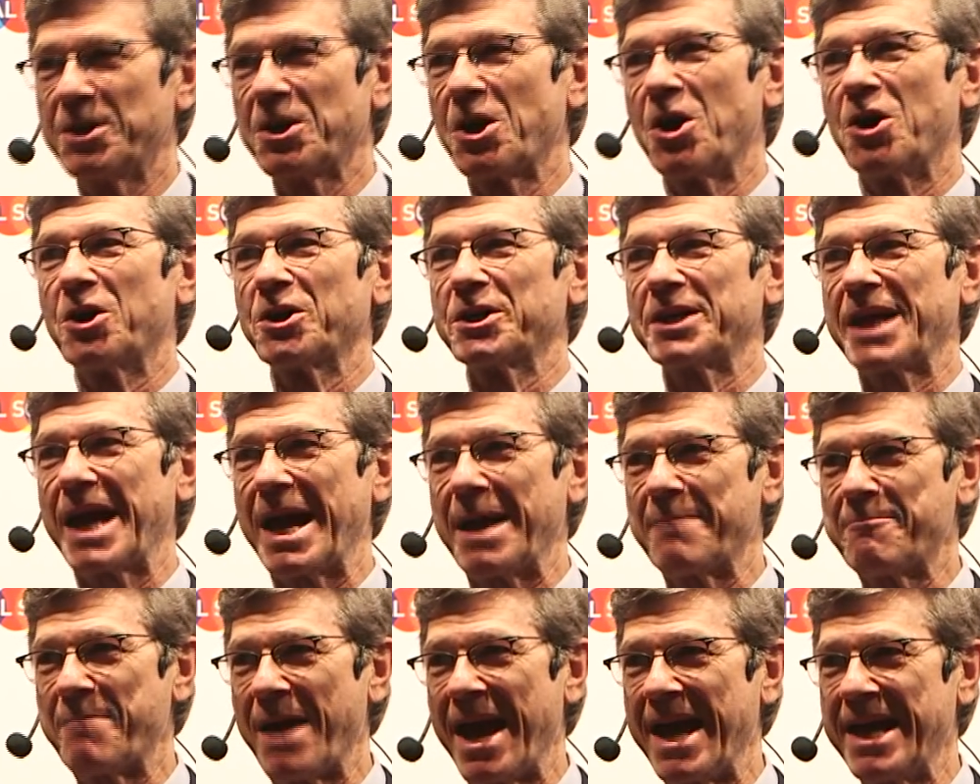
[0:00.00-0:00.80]
We call it
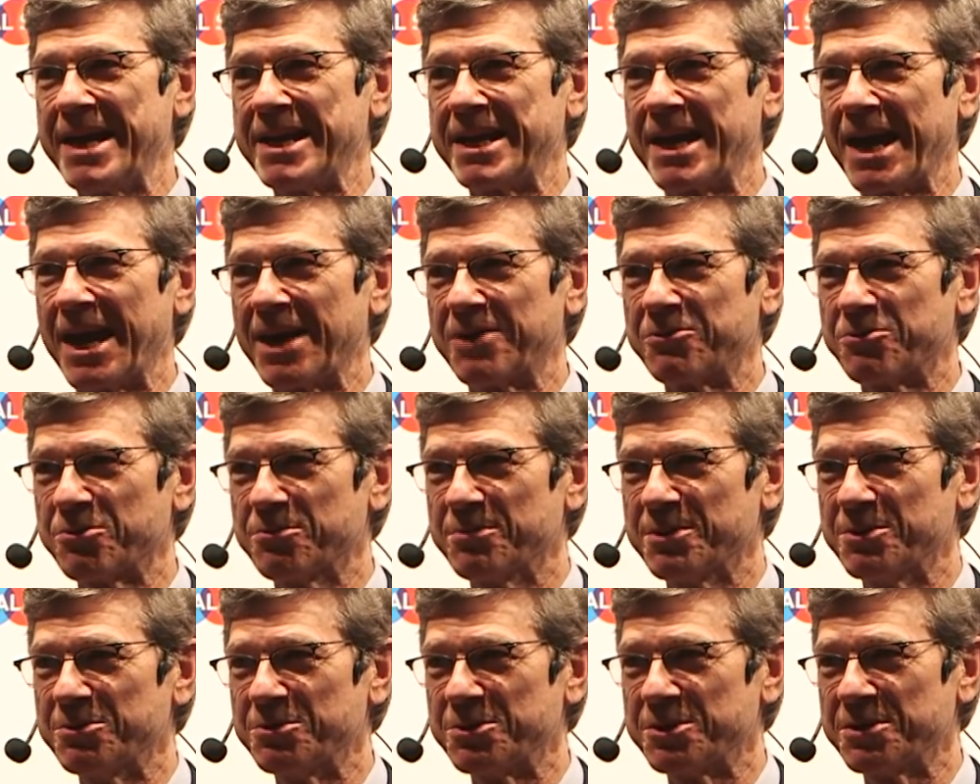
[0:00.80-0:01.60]
campaign
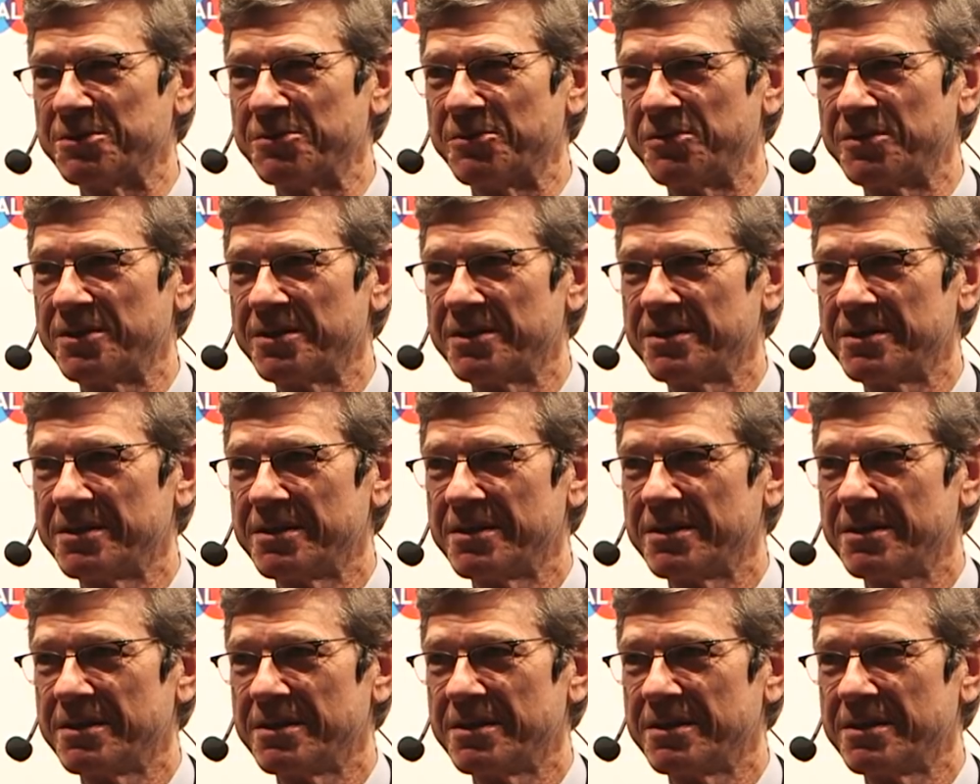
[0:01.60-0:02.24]
contributions,